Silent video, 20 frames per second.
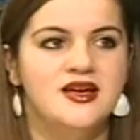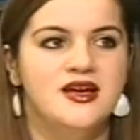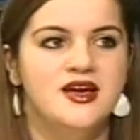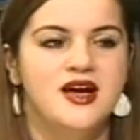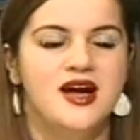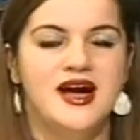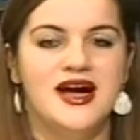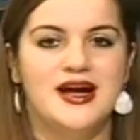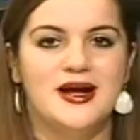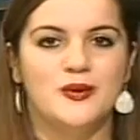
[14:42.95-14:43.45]

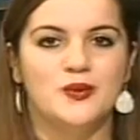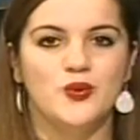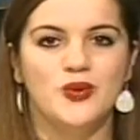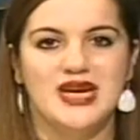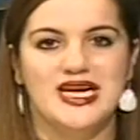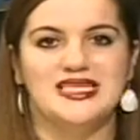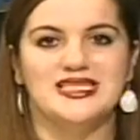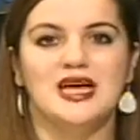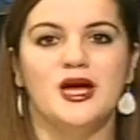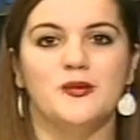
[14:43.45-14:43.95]
When
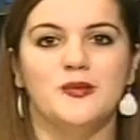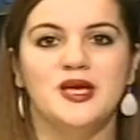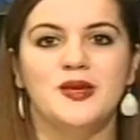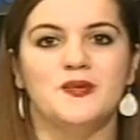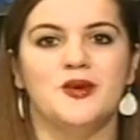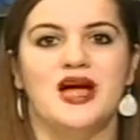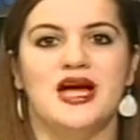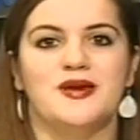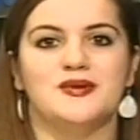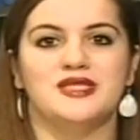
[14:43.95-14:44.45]
I tell
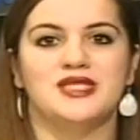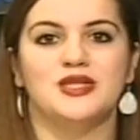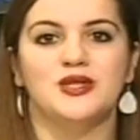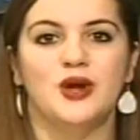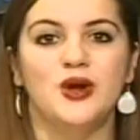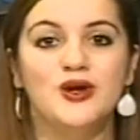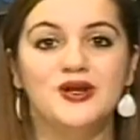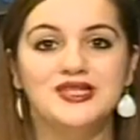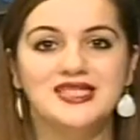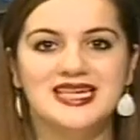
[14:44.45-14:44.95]
people I was in
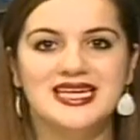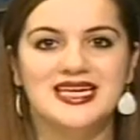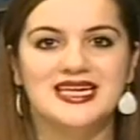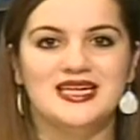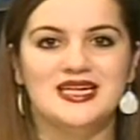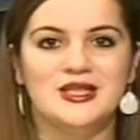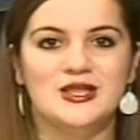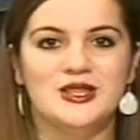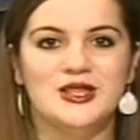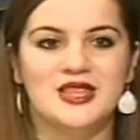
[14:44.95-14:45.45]

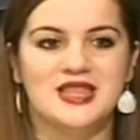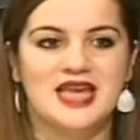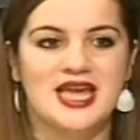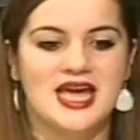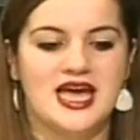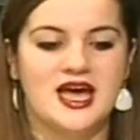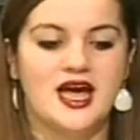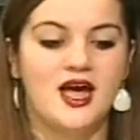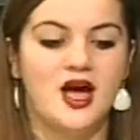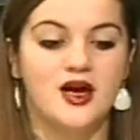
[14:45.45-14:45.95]
Golden,
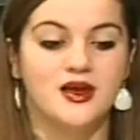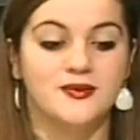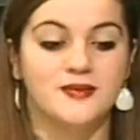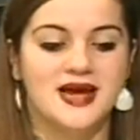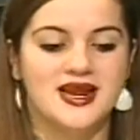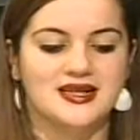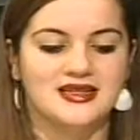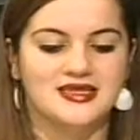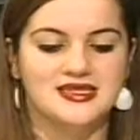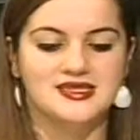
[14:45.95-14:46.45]
they
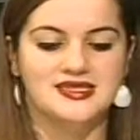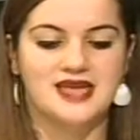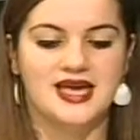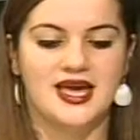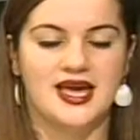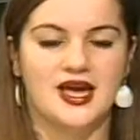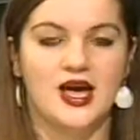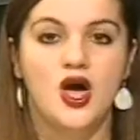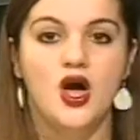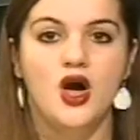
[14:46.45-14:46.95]
automatically
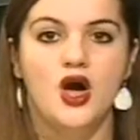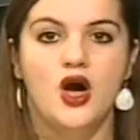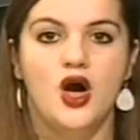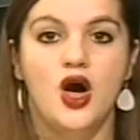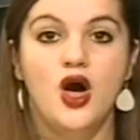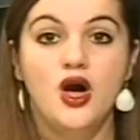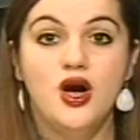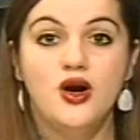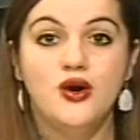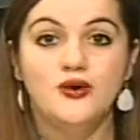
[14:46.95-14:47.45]
say,
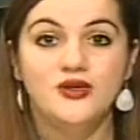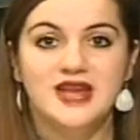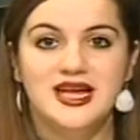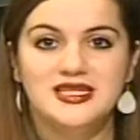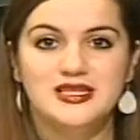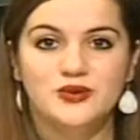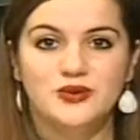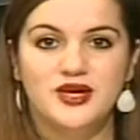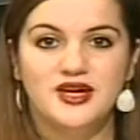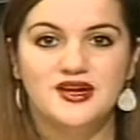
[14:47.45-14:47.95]
oh,
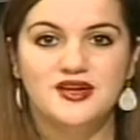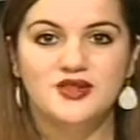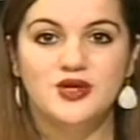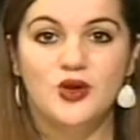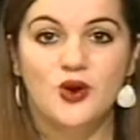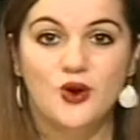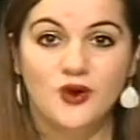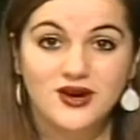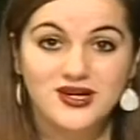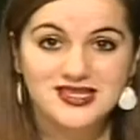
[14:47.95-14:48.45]
that's where the
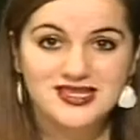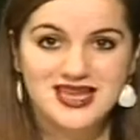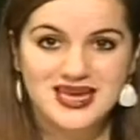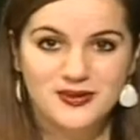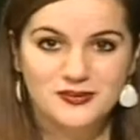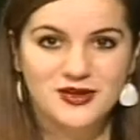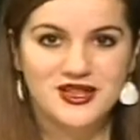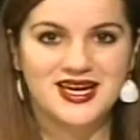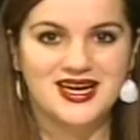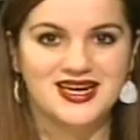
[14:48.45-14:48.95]
Coors
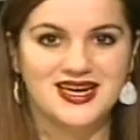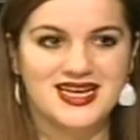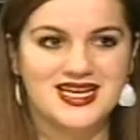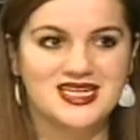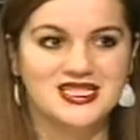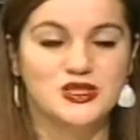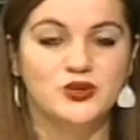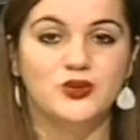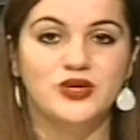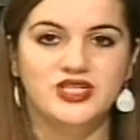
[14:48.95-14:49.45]
Light plant
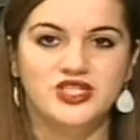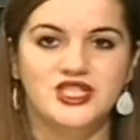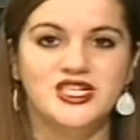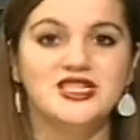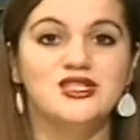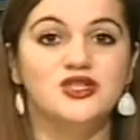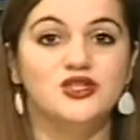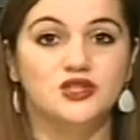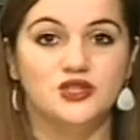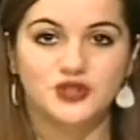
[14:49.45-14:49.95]
is, which
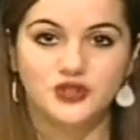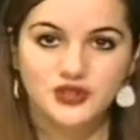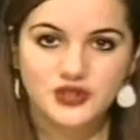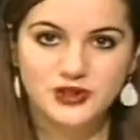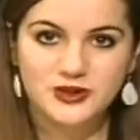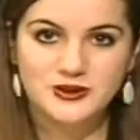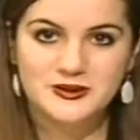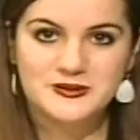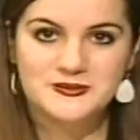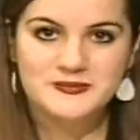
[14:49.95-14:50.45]
is
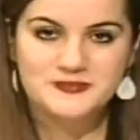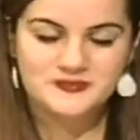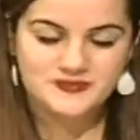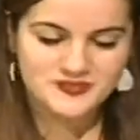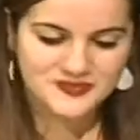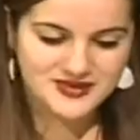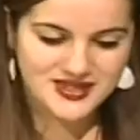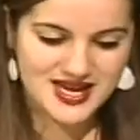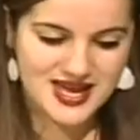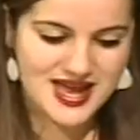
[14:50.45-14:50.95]
true.
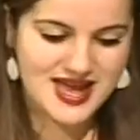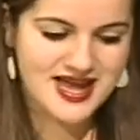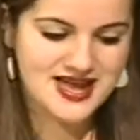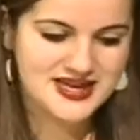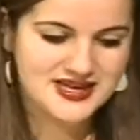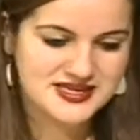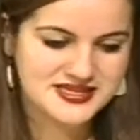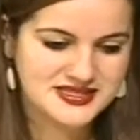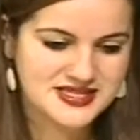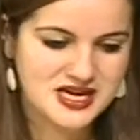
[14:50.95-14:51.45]

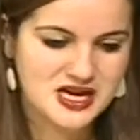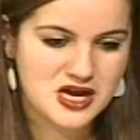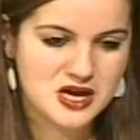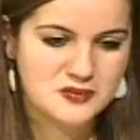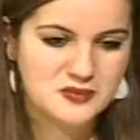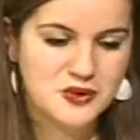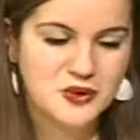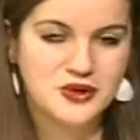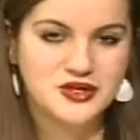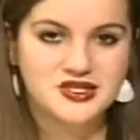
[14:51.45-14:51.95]
And
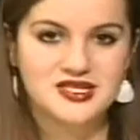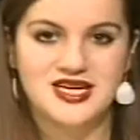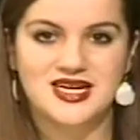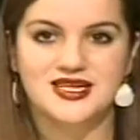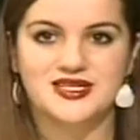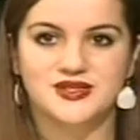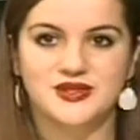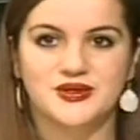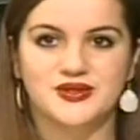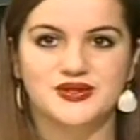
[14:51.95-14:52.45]
Coors Light
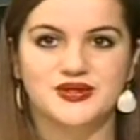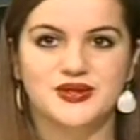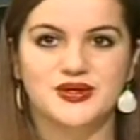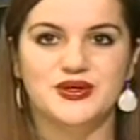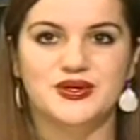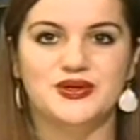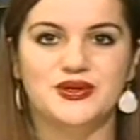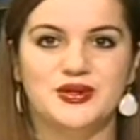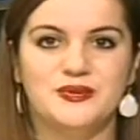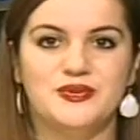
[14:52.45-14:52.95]
is
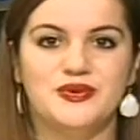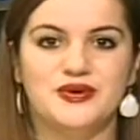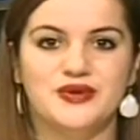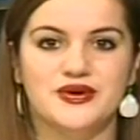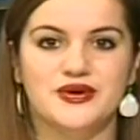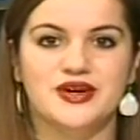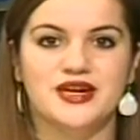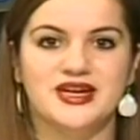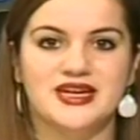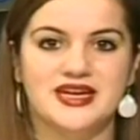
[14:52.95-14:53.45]
also a
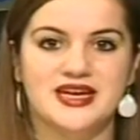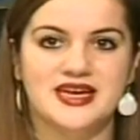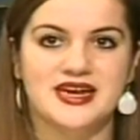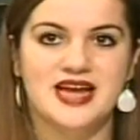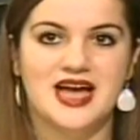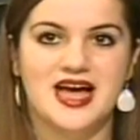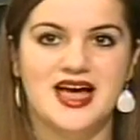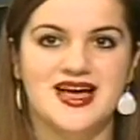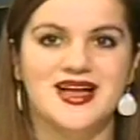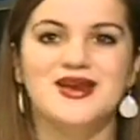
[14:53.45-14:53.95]
Puerto Rican,
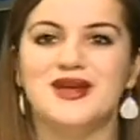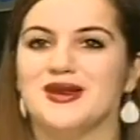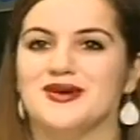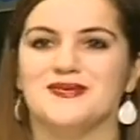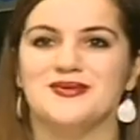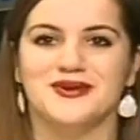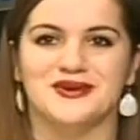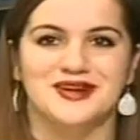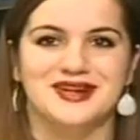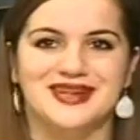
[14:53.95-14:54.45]
not a
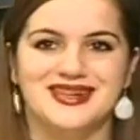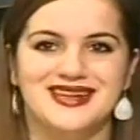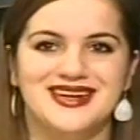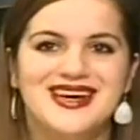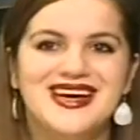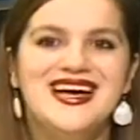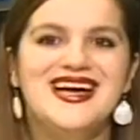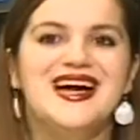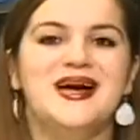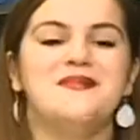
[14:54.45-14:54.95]
Puerto Rican,
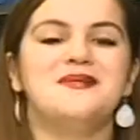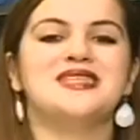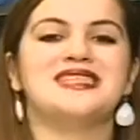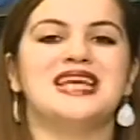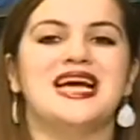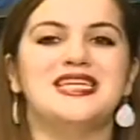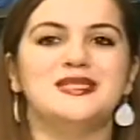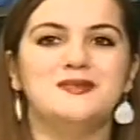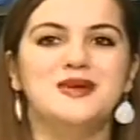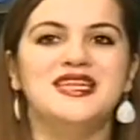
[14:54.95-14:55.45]

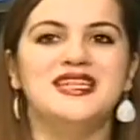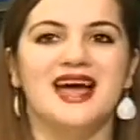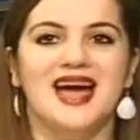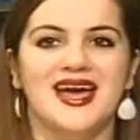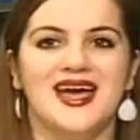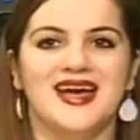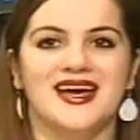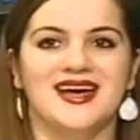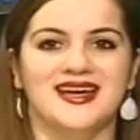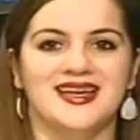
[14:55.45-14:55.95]
besides
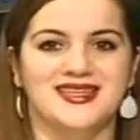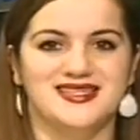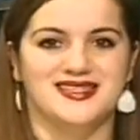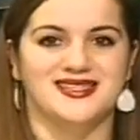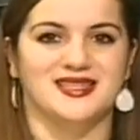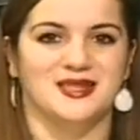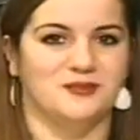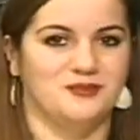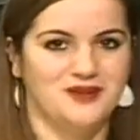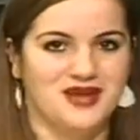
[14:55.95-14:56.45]
Medalla, it's
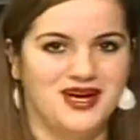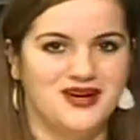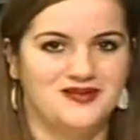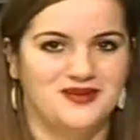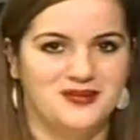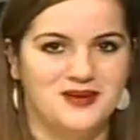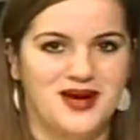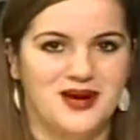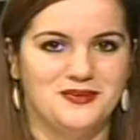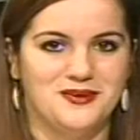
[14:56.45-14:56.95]
like kind of a
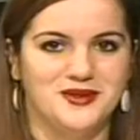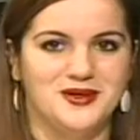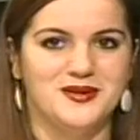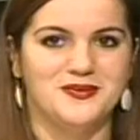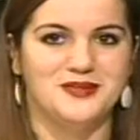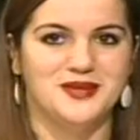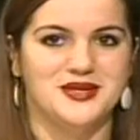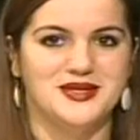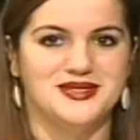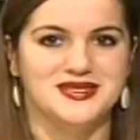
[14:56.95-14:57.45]
popular
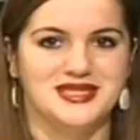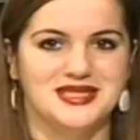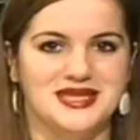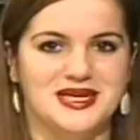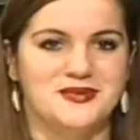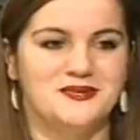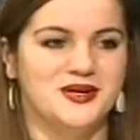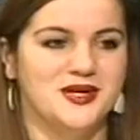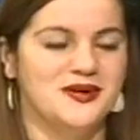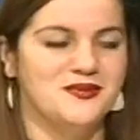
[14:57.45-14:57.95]
beer. It's a
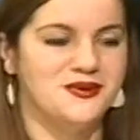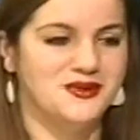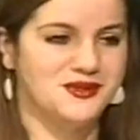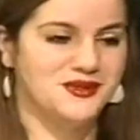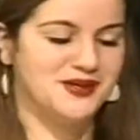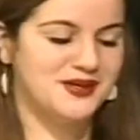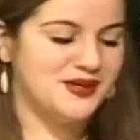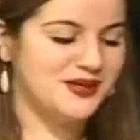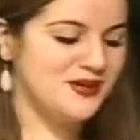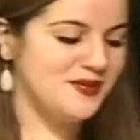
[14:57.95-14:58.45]
light beer in Puerto
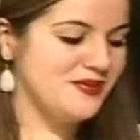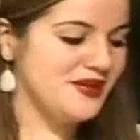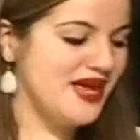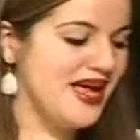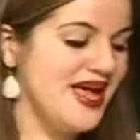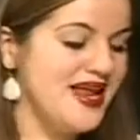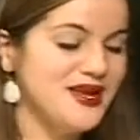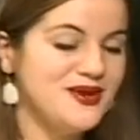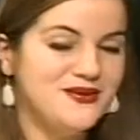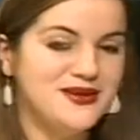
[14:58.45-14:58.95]
Rico. But
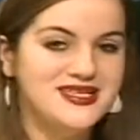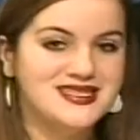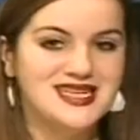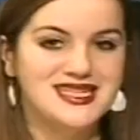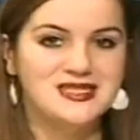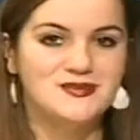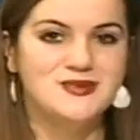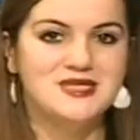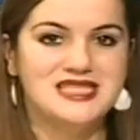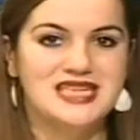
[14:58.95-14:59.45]
anyways,
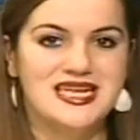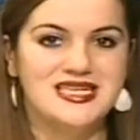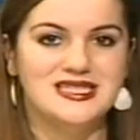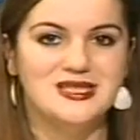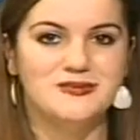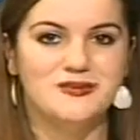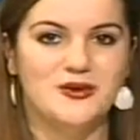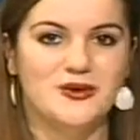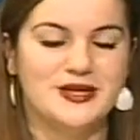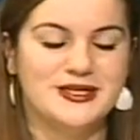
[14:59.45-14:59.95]
that's besides
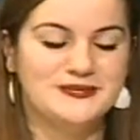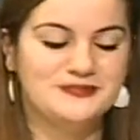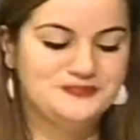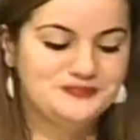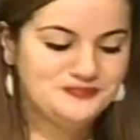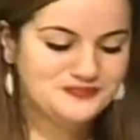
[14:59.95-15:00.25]
the point.